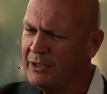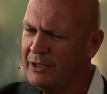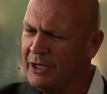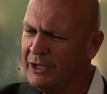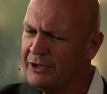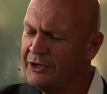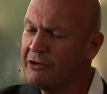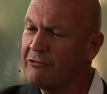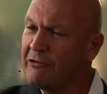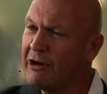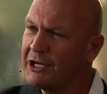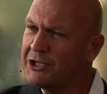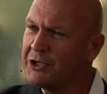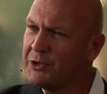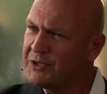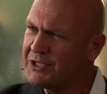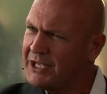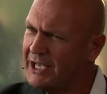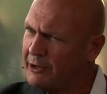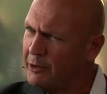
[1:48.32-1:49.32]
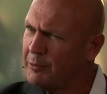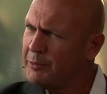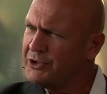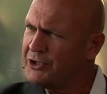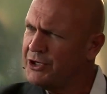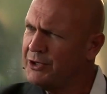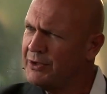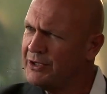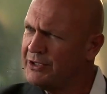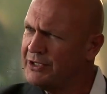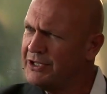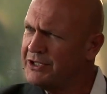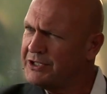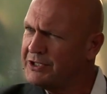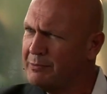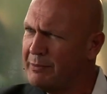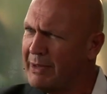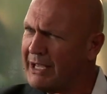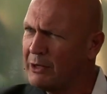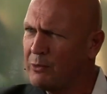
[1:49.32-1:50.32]
undergraduates had opportunities
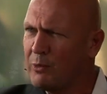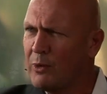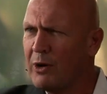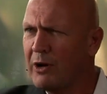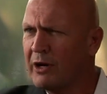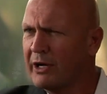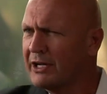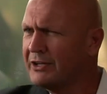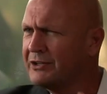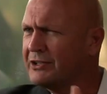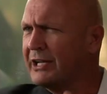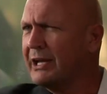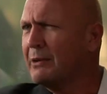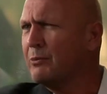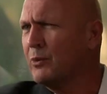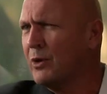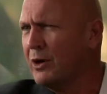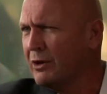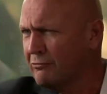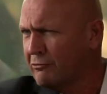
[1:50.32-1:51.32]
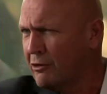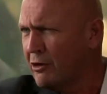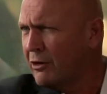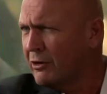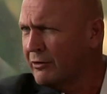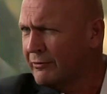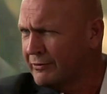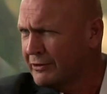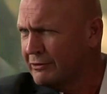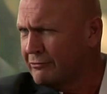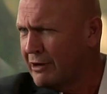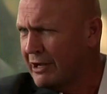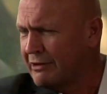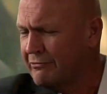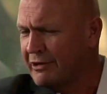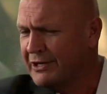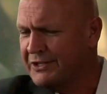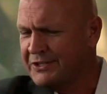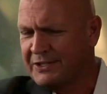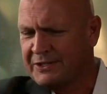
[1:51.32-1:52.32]
to make work and to get work wrong for the right
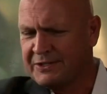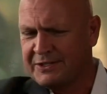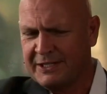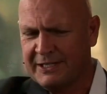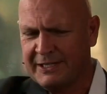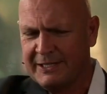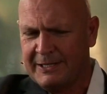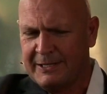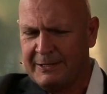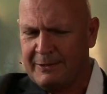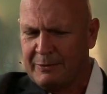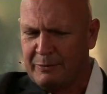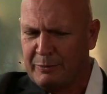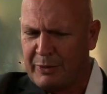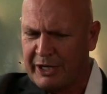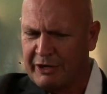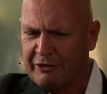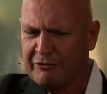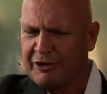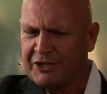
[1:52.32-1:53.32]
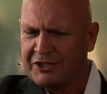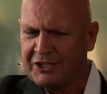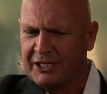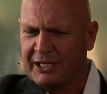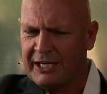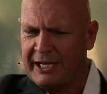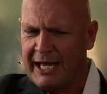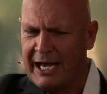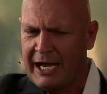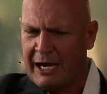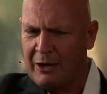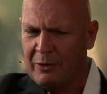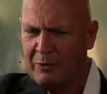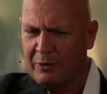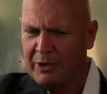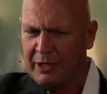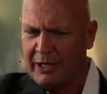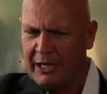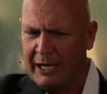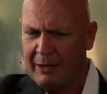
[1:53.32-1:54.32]
reasons. But increasingly now,
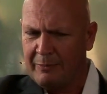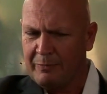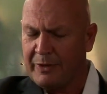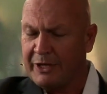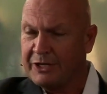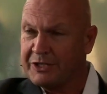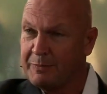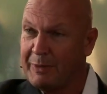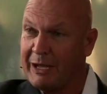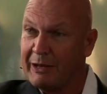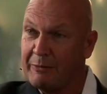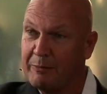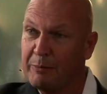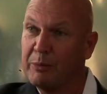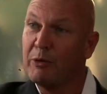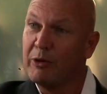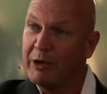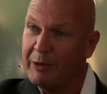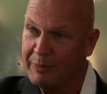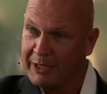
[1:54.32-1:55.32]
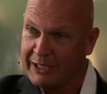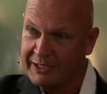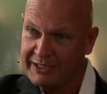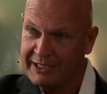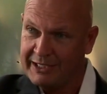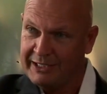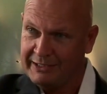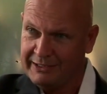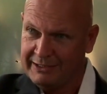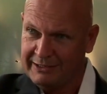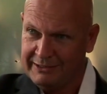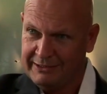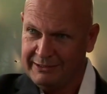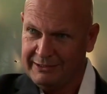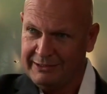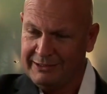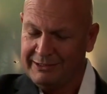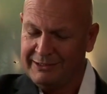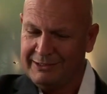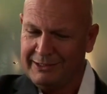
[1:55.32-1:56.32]
it's about employability.
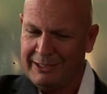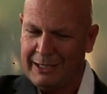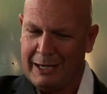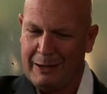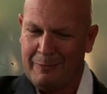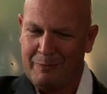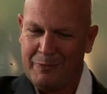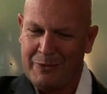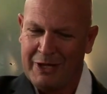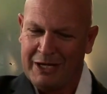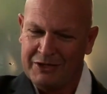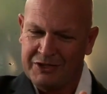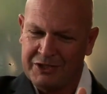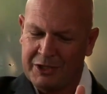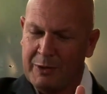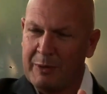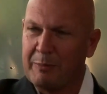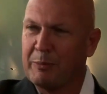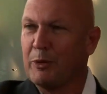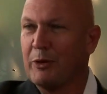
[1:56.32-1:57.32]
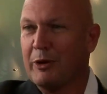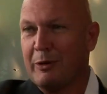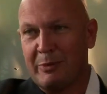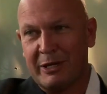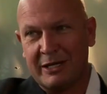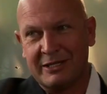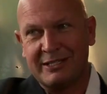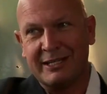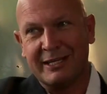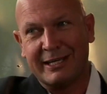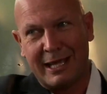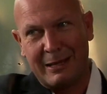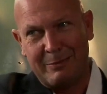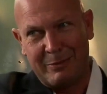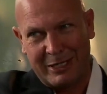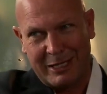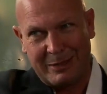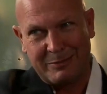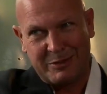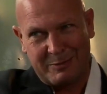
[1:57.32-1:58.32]
And so employability again
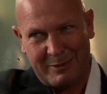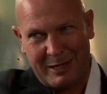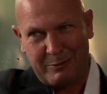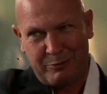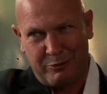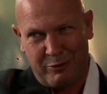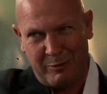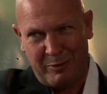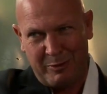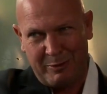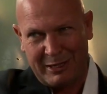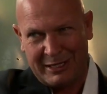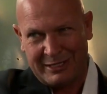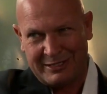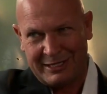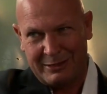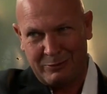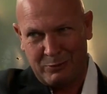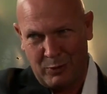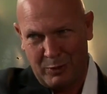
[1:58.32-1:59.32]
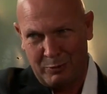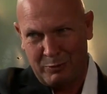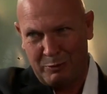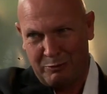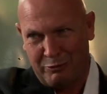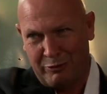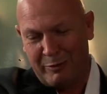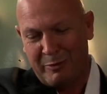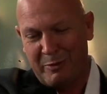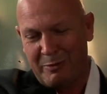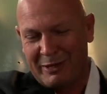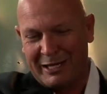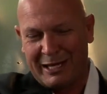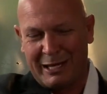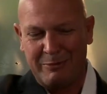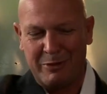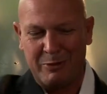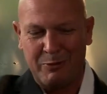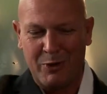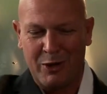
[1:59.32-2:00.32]
becomes about probability, what will probably
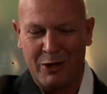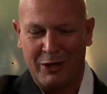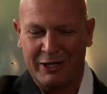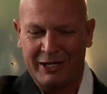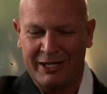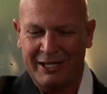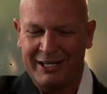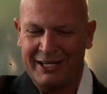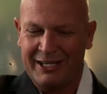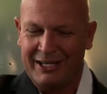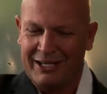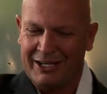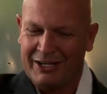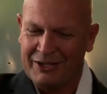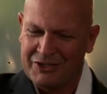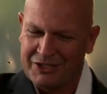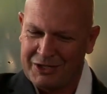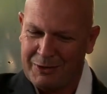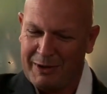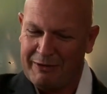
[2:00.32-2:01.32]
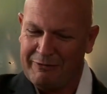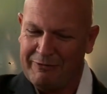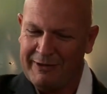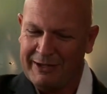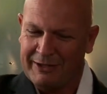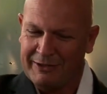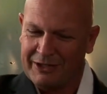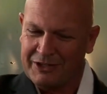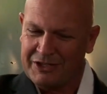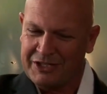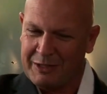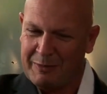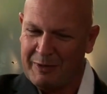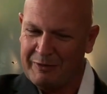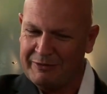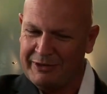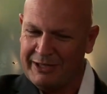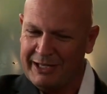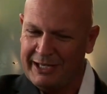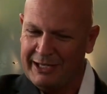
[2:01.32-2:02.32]
get me work. And so I feel that some
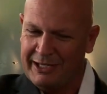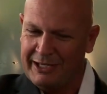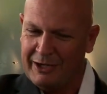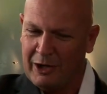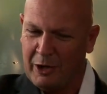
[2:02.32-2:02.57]
of the